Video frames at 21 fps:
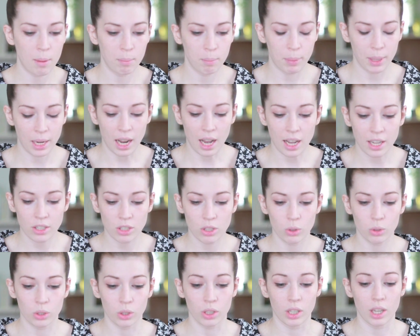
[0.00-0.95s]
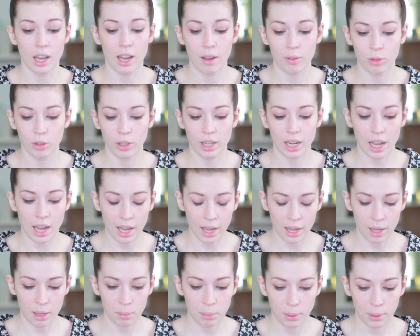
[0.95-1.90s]
but also to cover it
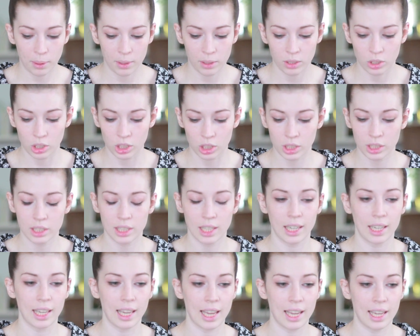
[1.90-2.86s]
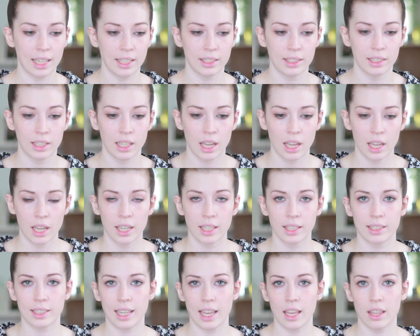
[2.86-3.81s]
up just in case,
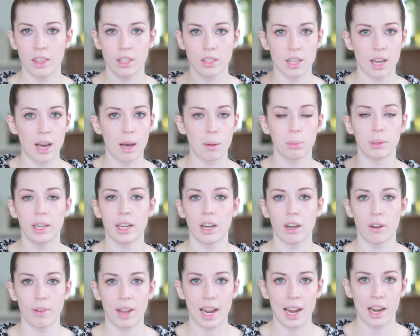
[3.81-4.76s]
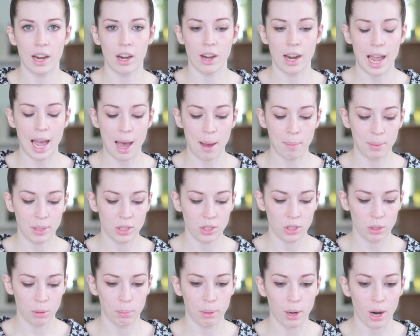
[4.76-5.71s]
say, the top layer of hair happens
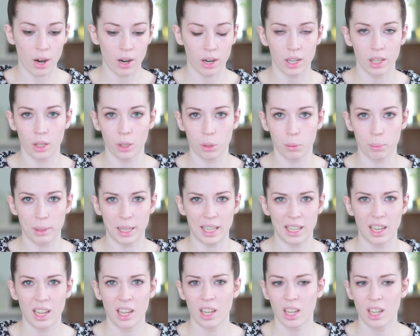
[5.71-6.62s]
to part a little bit.